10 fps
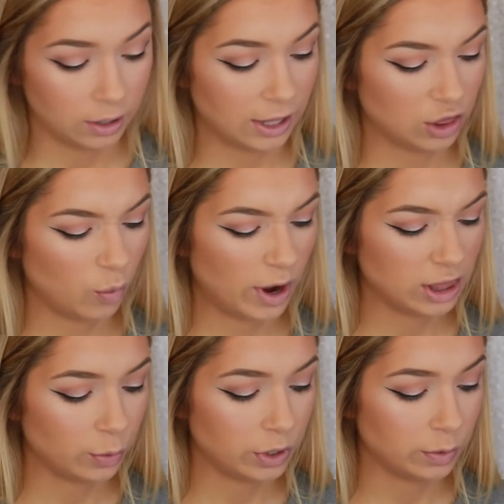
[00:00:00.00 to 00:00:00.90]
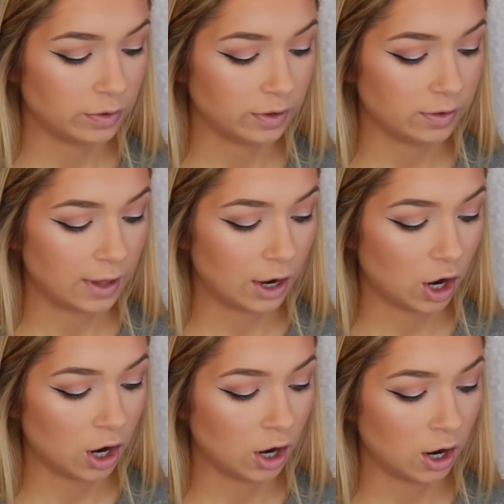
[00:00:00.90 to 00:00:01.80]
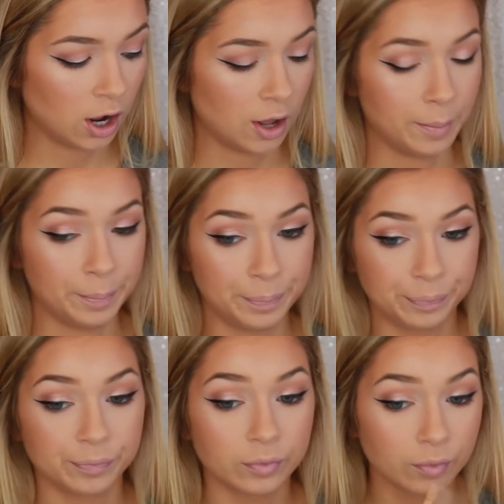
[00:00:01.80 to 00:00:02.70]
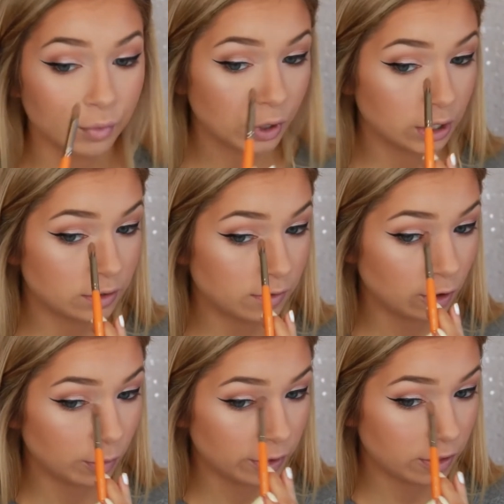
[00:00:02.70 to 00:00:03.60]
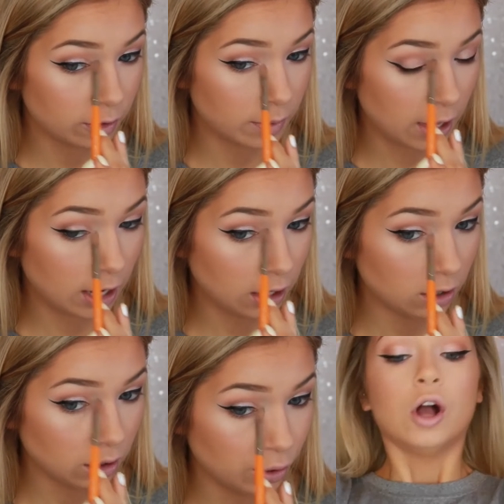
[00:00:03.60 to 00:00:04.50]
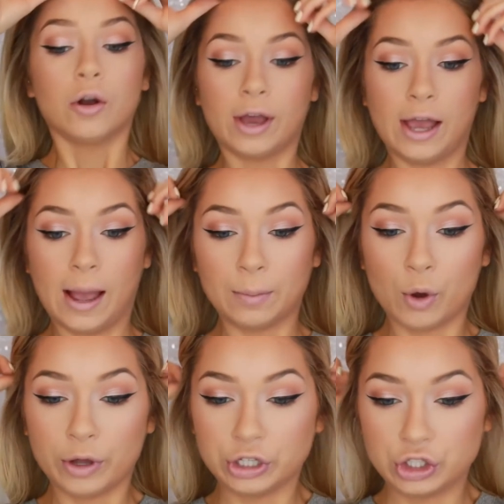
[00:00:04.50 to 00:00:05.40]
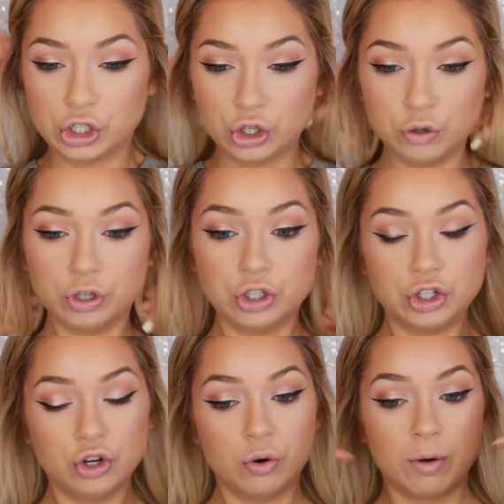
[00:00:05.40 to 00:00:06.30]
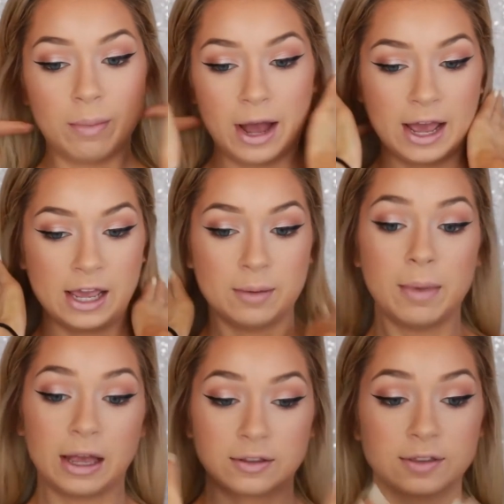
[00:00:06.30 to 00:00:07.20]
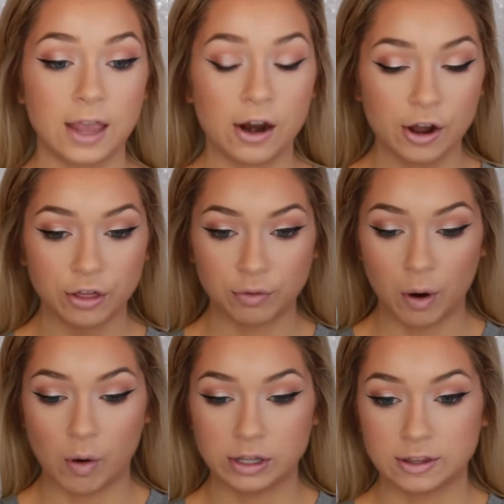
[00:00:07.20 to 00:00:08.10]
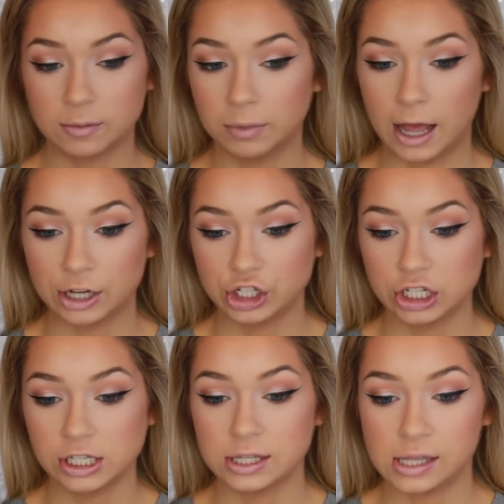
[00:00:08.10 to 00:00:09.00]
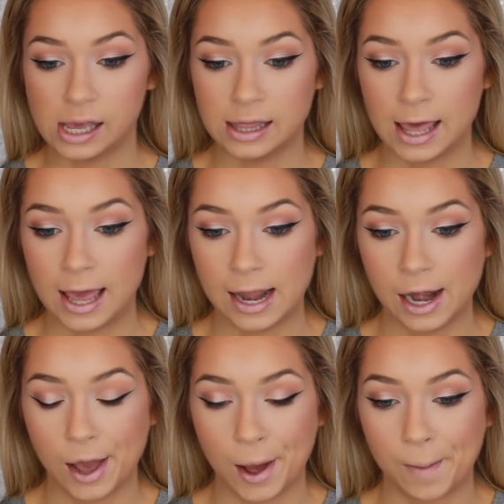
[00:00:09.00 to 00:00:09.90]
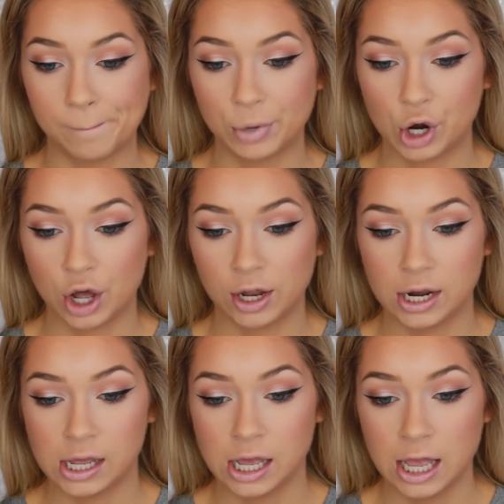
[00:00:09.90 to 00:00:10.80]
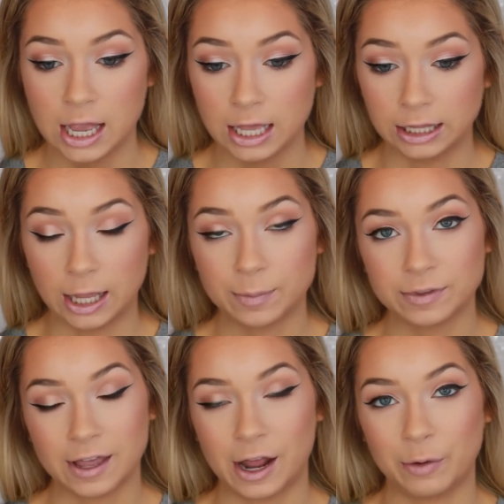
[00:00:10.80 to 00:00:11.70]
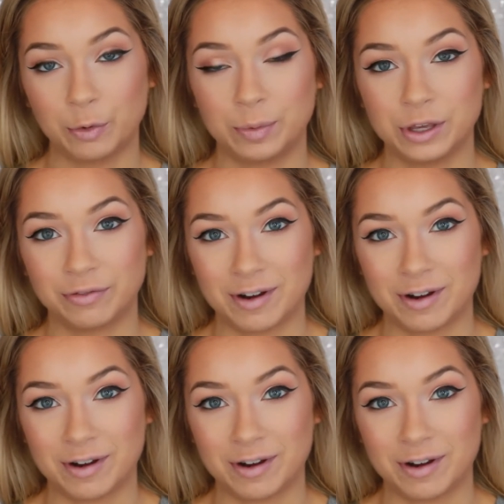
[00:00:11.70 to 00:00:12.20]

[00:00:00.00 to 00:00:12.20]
Like the white that we used to set our concealer with in the beginning. Okay, I'm going to do my mascara, throw on some lashes, and then put on lips, and I will be